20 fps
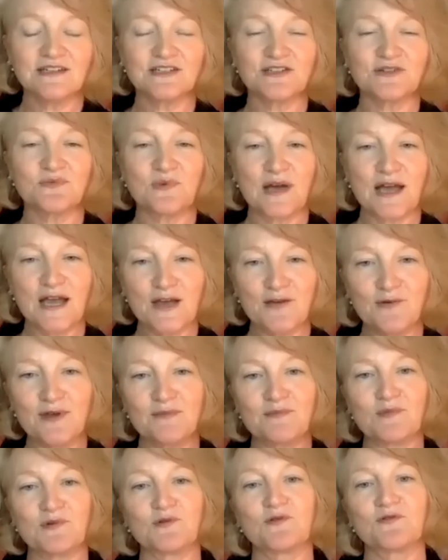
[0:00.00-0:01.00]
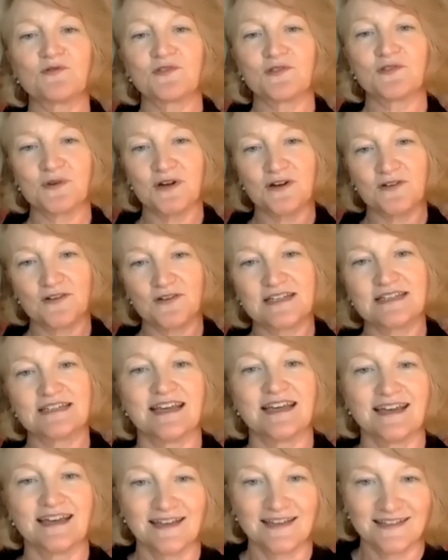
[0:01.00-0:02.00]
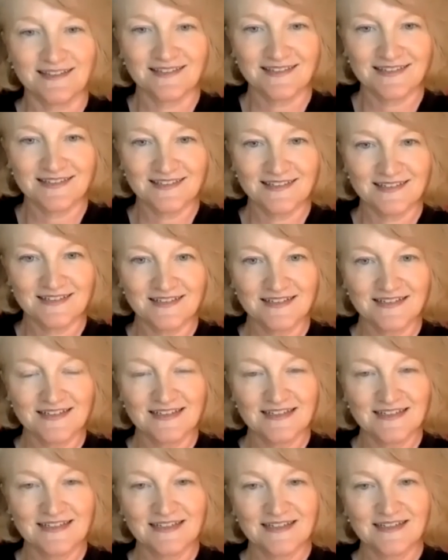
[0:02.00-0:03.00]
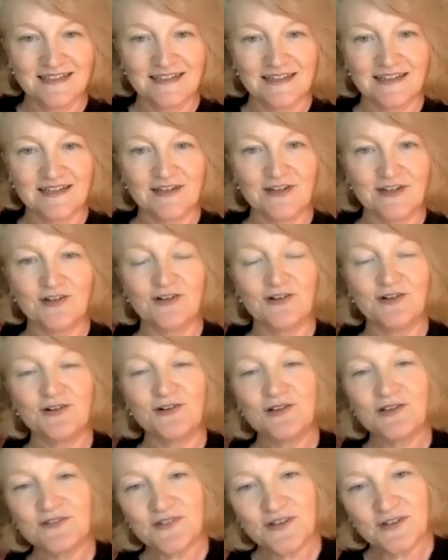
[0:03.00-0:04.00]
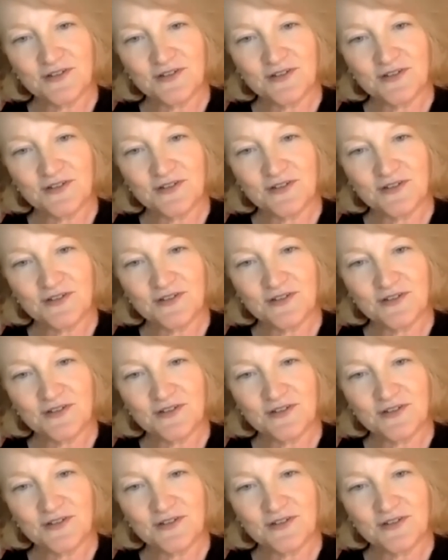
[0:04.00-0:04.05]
the way we move through our days and all of our